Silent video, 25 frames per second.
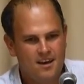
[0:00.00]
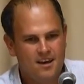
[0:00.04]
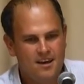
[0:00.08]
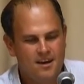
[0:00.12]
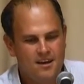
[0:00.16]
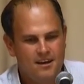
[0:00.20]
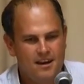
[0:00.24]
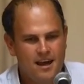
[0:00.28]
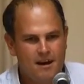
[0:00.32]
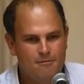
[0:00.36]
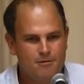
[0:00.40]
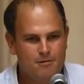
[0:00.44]

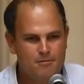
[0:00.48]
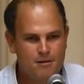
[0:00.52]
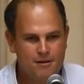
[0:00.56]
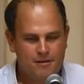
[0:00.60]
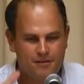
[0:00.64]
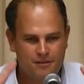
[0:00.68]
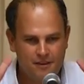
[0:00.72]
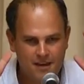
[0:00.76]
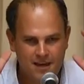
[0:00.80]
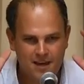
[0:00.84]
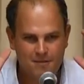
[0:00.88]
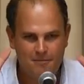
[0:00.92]
Now, when we
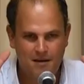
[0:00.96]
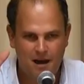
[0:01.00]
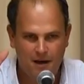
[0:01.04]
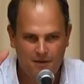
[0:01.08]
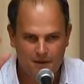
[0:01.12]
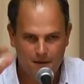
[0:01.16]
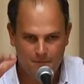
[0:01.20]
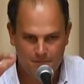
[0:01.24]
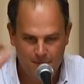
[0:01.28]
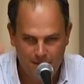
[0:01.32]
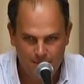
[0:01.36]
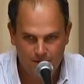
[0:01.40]
think about
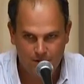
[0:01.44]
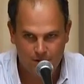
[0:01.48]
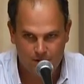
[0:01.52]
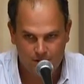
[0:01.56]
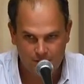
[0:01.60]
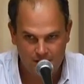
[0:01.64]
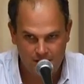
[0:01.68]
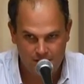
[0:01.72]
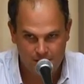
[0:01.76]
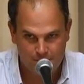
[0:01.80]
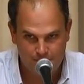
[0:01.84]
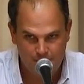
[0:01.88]

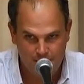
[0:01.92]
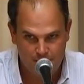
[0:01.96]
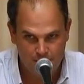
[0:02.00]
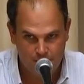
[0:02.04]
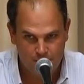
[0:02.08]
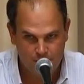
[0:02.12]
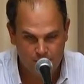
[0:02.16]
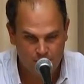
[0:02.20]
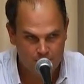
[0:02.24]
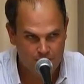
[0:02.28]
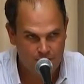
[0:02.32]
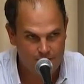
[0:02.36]
this
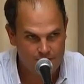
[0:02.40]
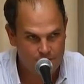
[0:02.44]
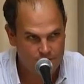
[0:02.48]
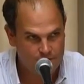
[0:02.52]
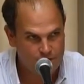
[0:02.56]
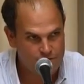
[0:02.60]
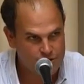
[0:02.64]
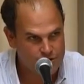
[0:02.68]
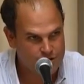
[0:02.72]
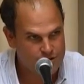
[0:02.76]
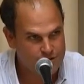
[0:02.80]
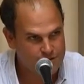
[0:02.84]
biblical
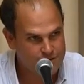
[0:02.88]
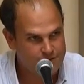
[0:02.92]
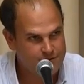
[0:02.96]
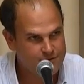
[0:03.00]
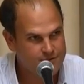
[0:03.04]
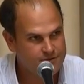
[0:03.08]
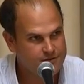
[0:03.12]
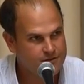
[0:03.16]
revolution,